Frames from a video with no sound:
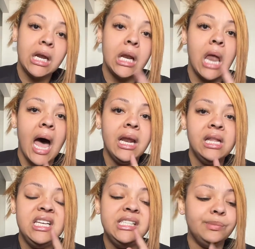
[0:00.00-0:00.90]
And a lot
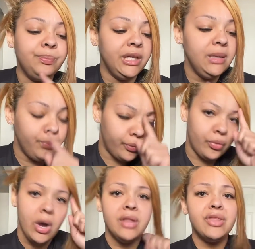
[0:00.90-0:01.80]
of these
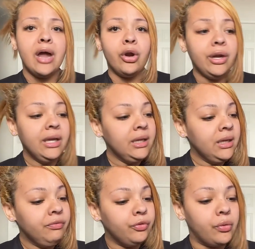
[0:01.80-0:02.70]
people that are
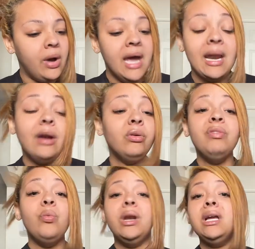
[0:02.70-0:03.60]
evil, and I
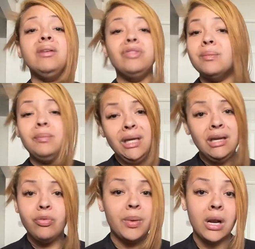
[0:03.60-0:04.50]
don't even want to give them
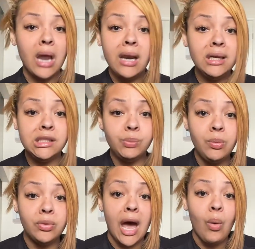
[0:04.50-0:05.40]
evil, but a lot of these
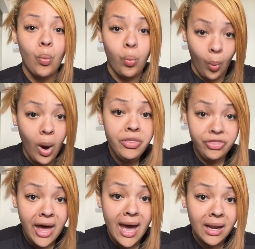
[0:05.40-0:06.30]
people that
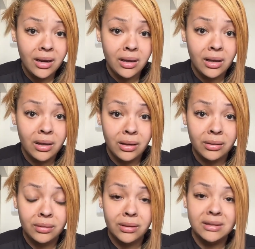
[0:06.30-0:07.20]
want that
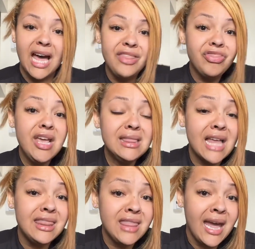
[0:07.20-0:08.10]

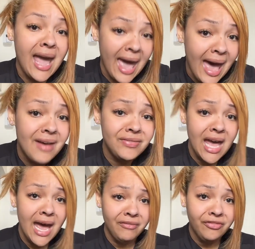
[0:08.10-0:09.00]
think that they have
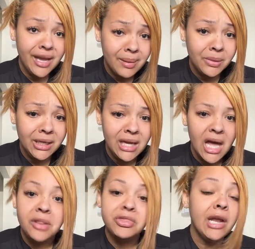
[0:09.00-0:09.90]
that family,
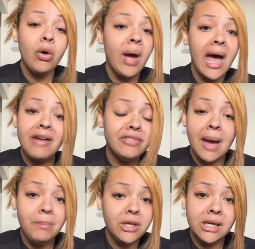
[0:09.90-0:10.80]
they don't have
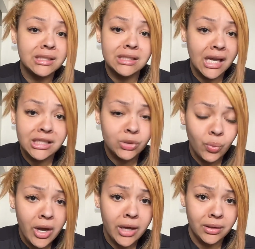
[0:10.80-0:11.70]
that, because
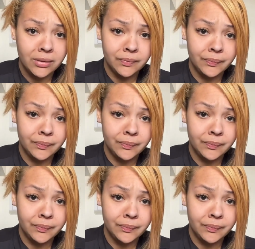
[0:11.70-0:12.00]
guess what?